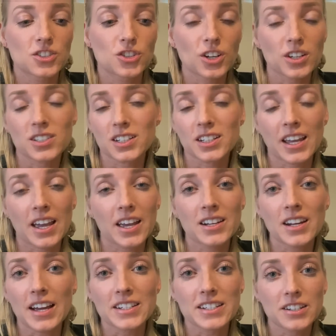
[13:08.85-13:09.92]

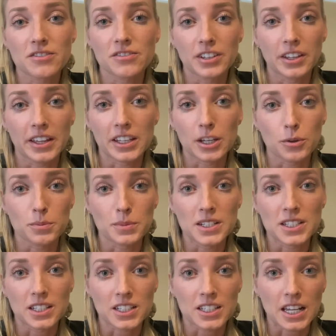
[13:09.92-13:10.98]
didn't feel like it would be
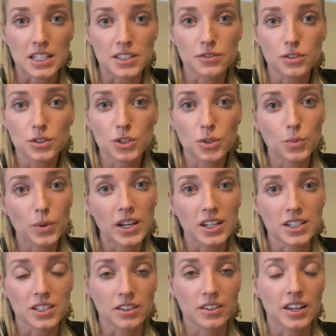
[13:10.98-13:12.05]
successful to wait
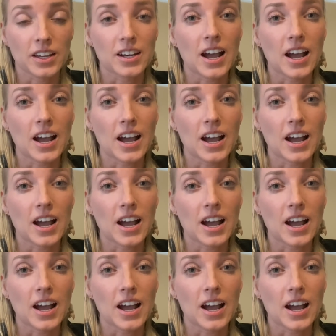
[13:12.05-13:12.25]
until then.